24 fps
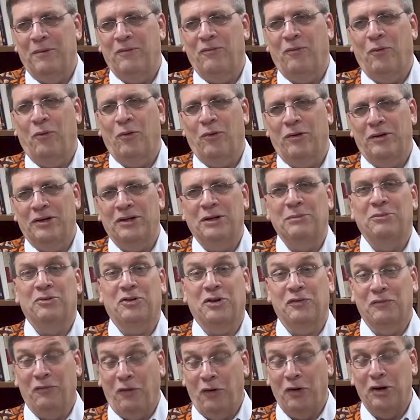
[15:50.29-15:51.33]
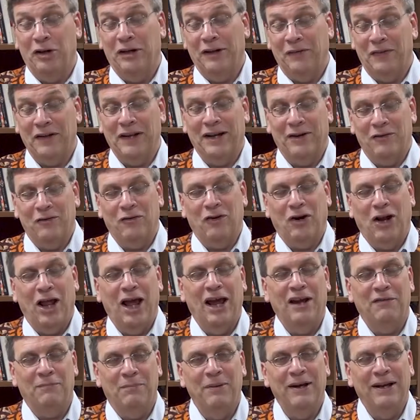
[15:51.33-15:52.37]
before she was converted at the end of her
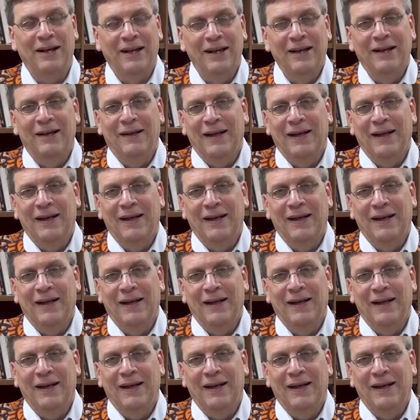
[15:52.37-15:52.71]
life, but I